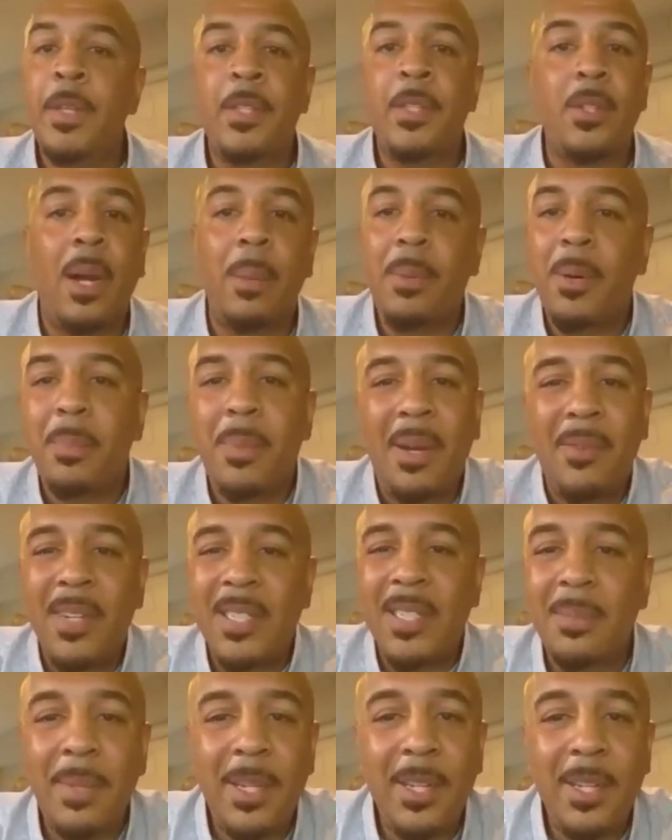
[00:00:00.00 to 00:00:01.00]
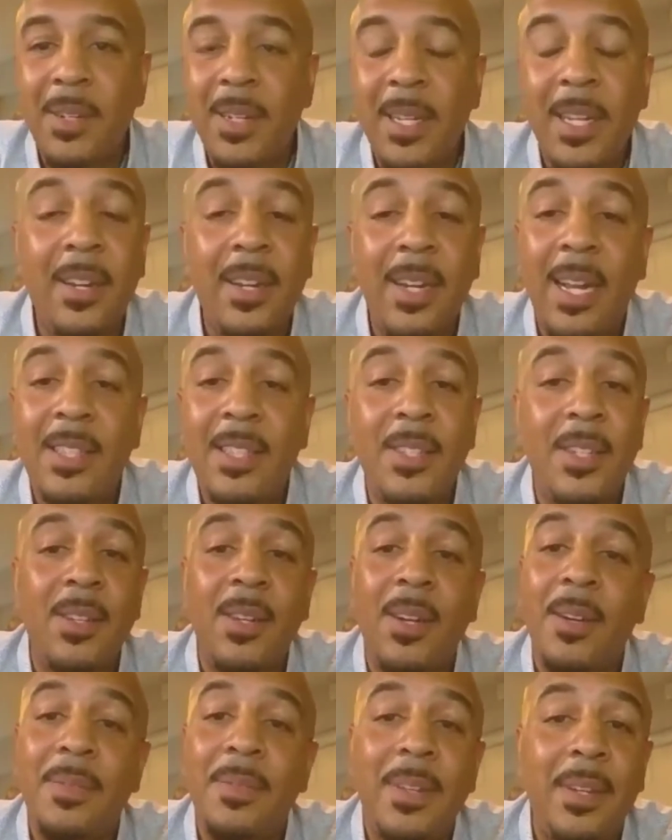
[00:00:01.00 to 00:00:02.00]
So I put my resume on there and I took
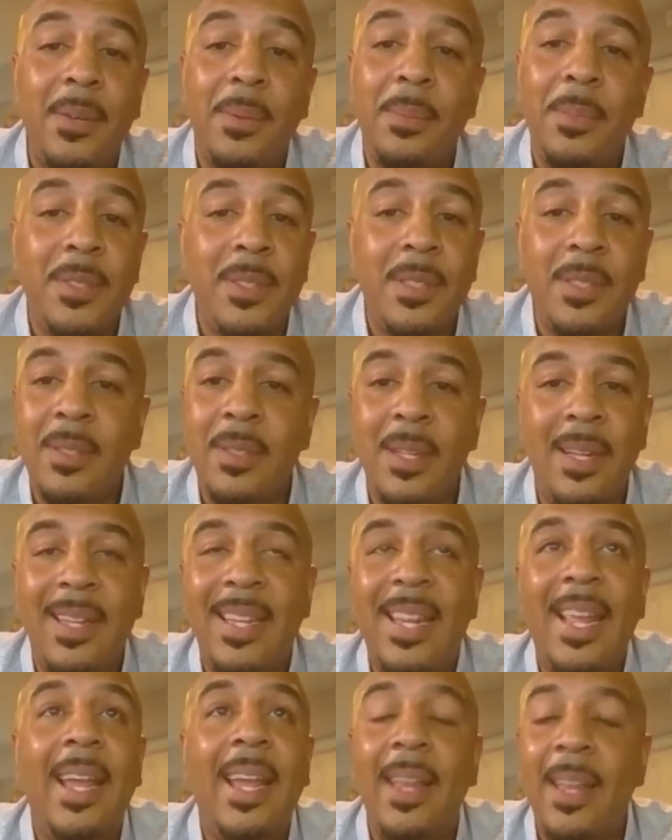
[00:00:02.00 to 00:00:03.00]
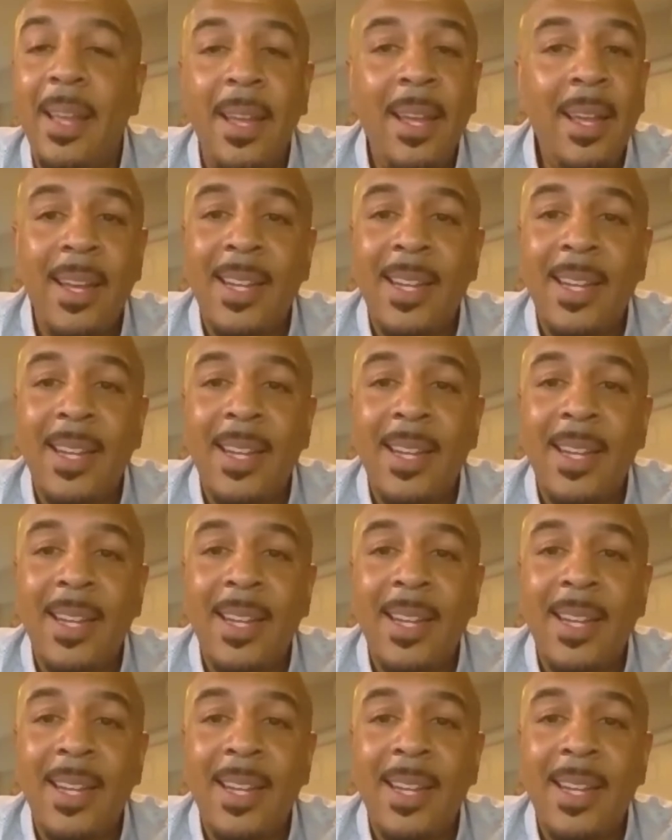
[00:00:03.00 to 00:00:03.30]
it off there almost a day